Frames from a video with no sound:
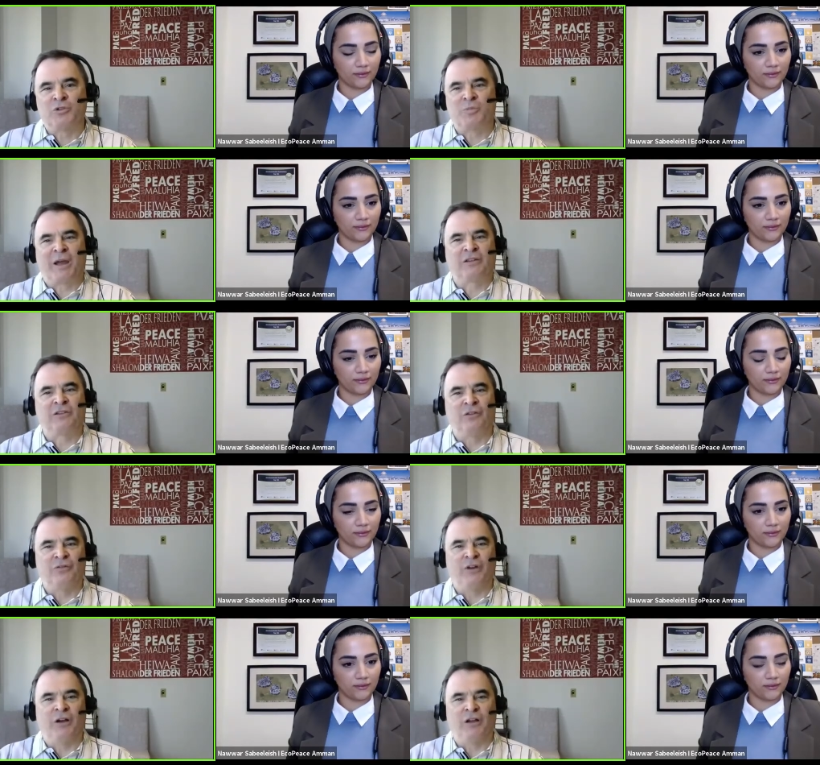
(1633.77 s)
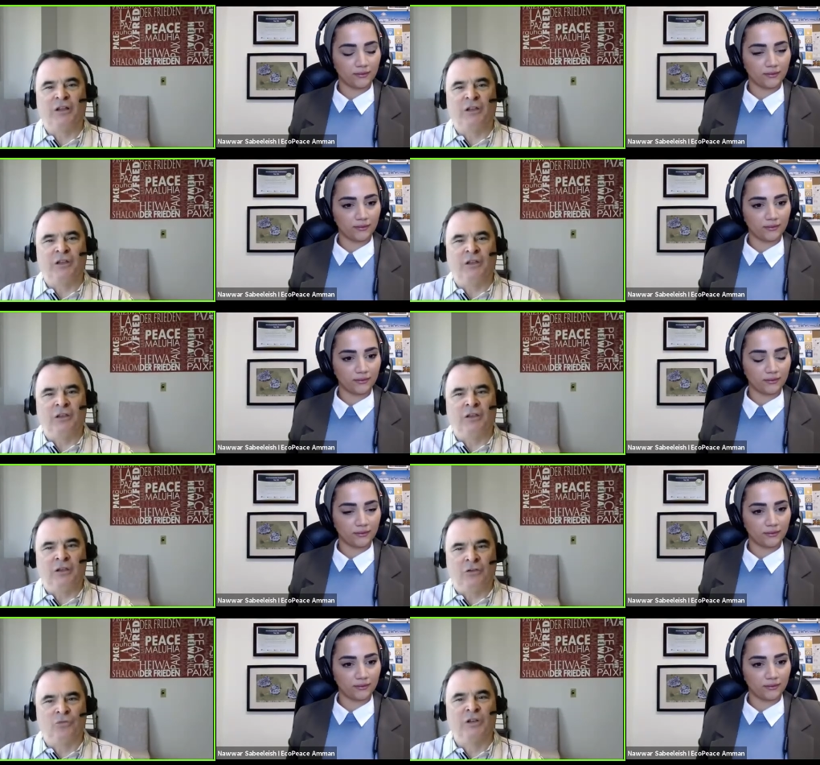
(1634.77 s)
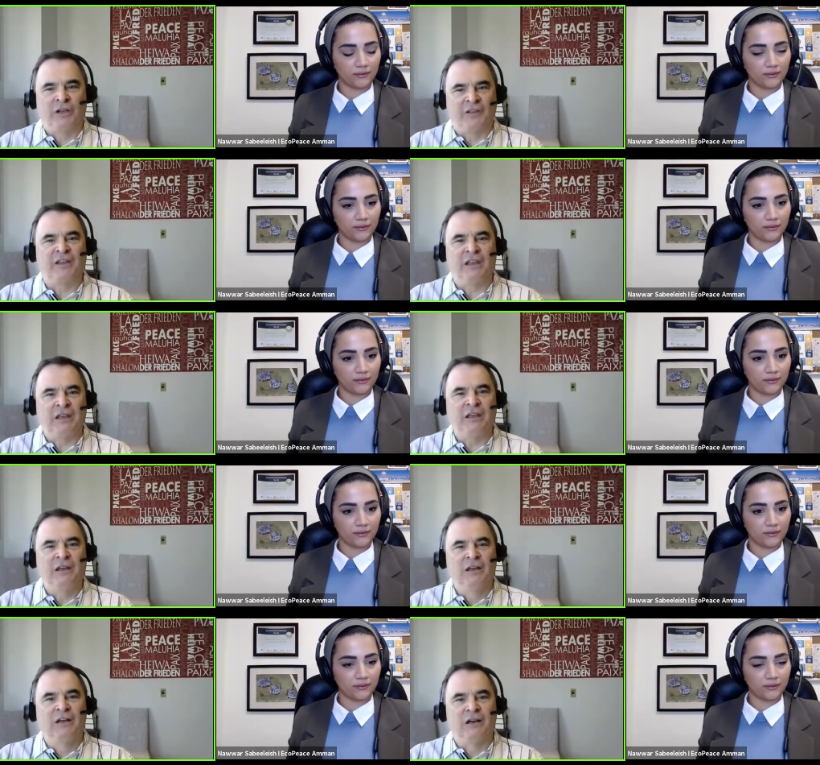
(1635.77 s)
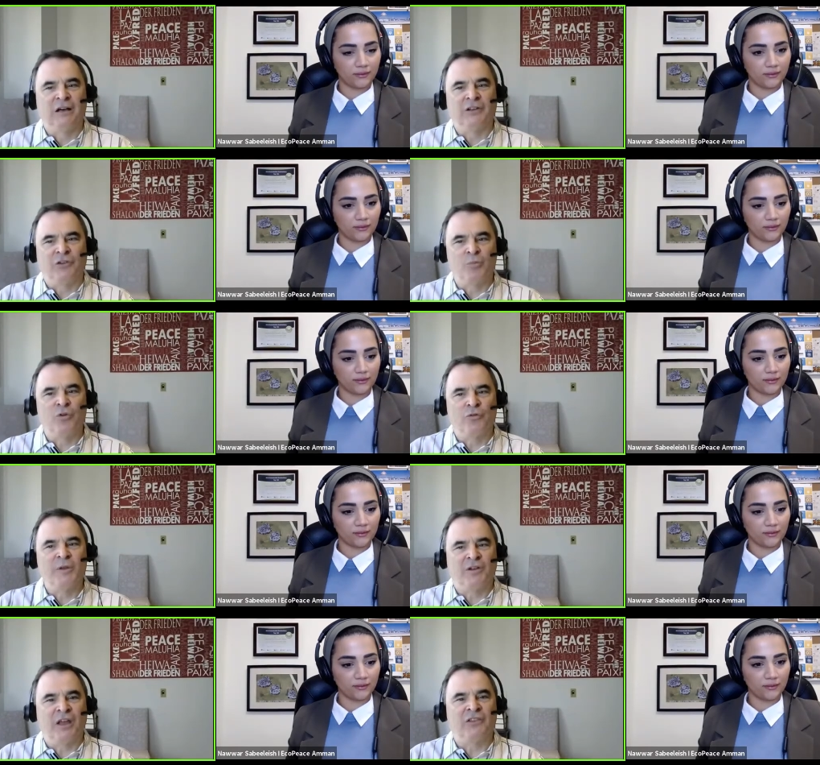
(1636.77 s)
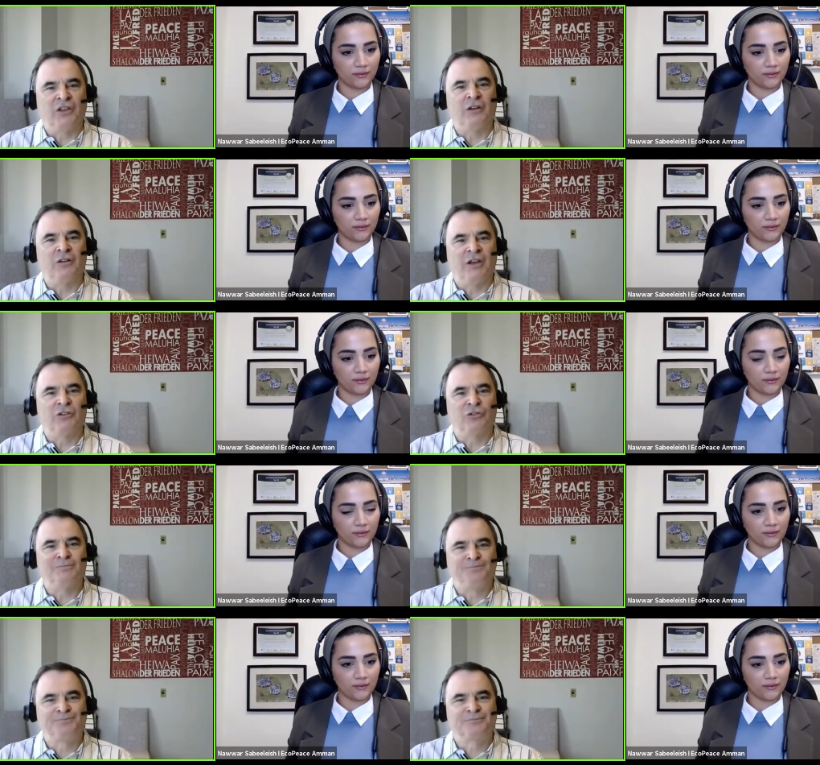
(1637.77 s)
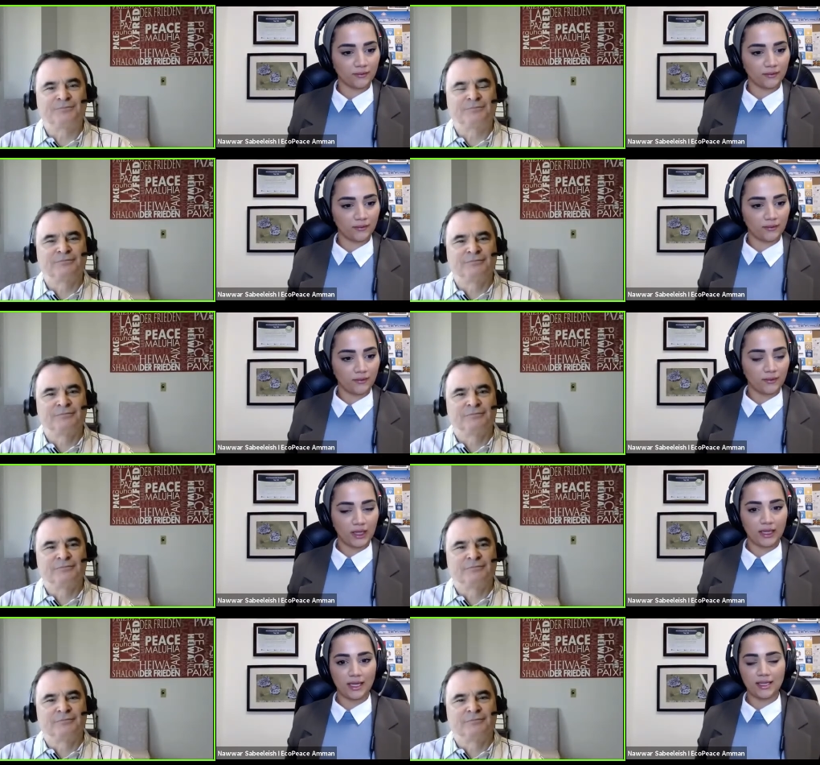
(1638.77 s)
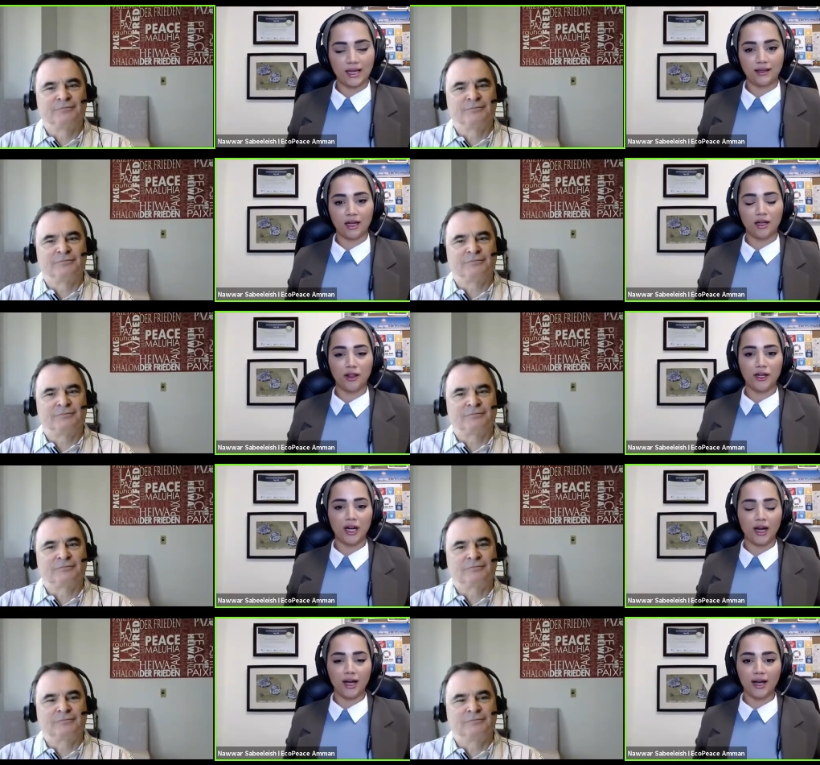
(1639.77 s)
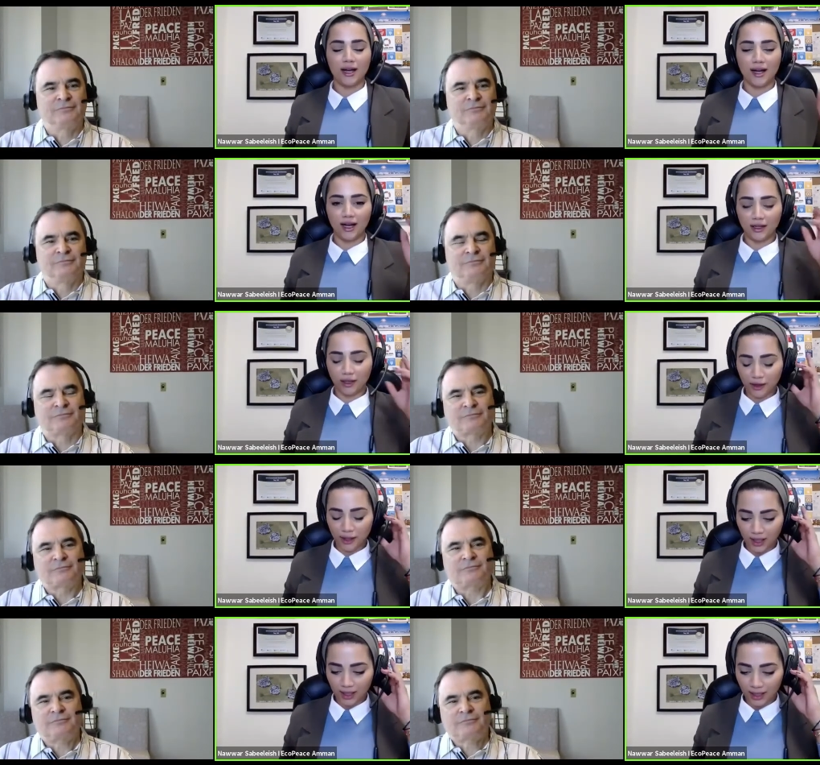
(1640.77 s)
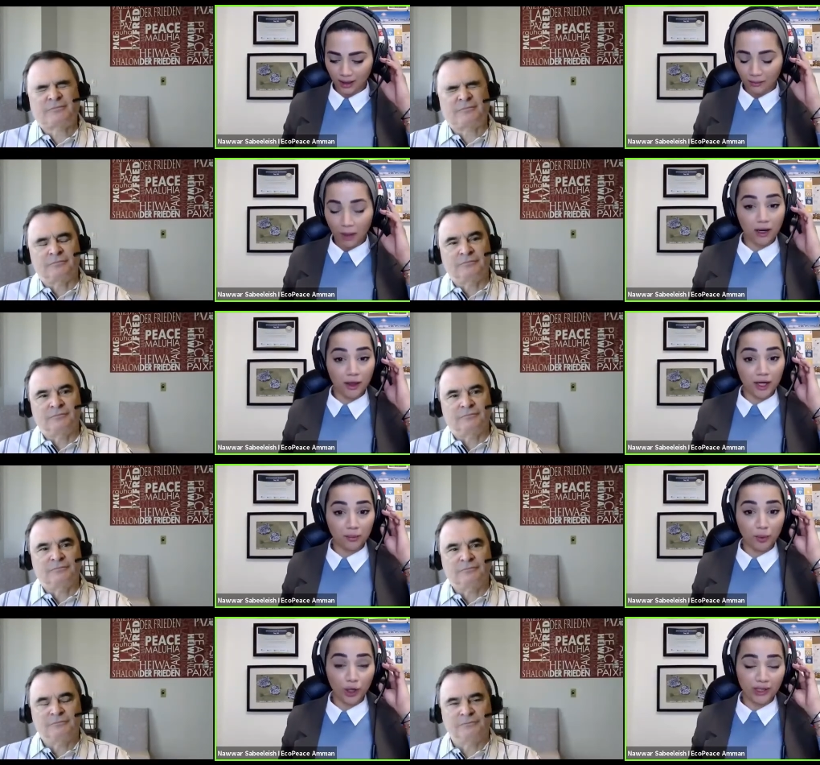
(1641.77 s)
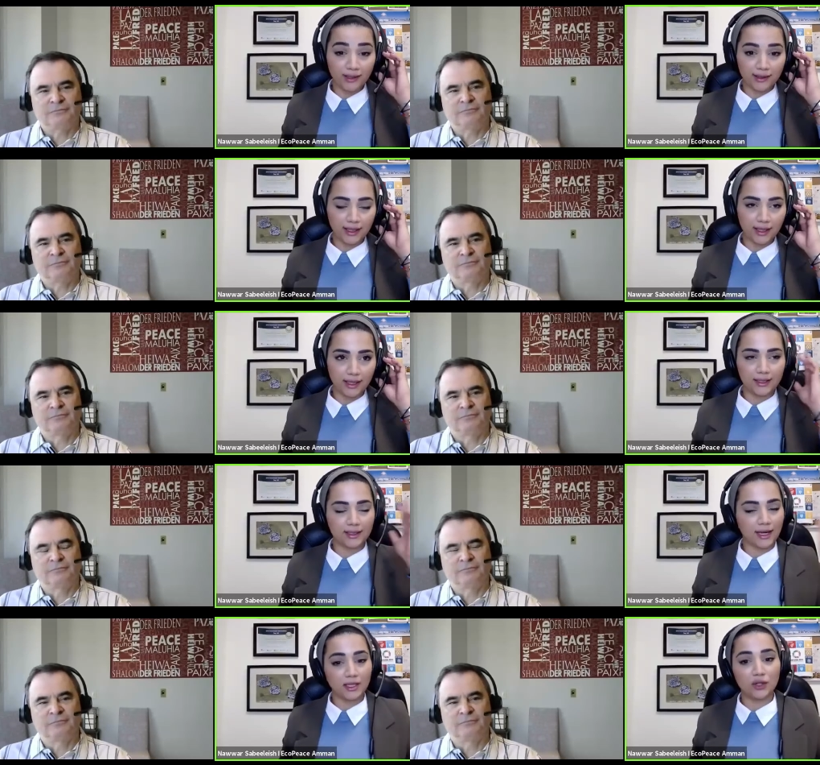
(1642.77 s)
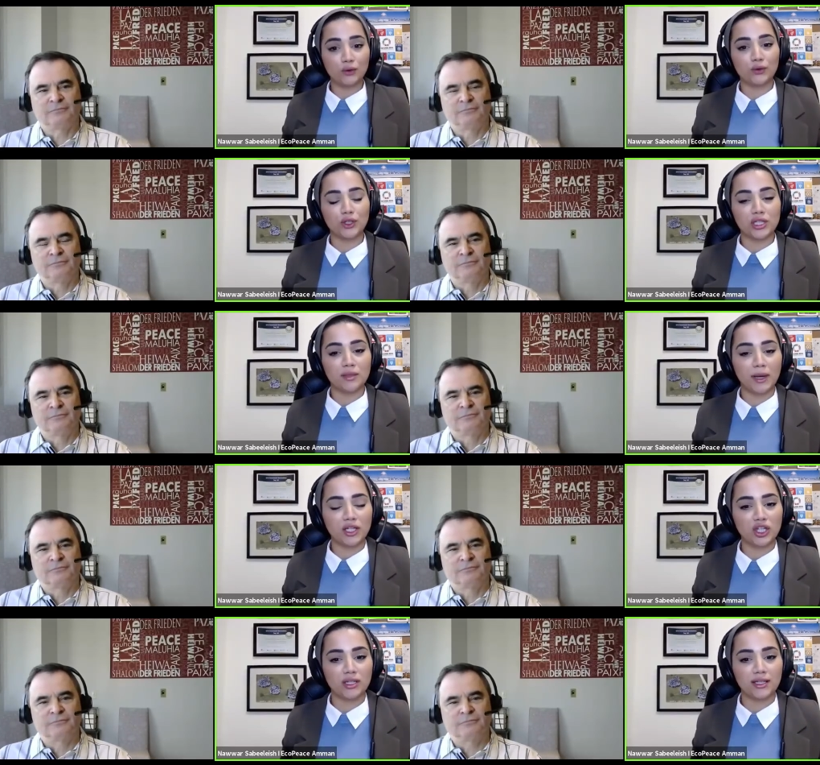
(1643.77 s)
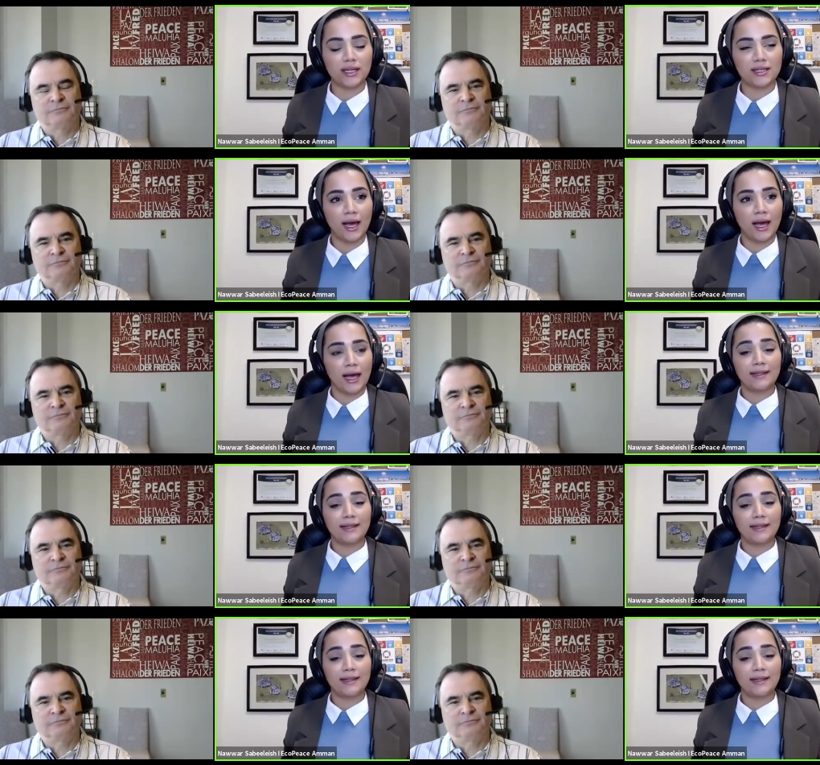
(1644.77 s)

Speaker 1: perspective uh, is really the key uh, to improvement and to innovation
Speaker 2: Yes, and another uh, another key, another important key is, as you just mentioned, is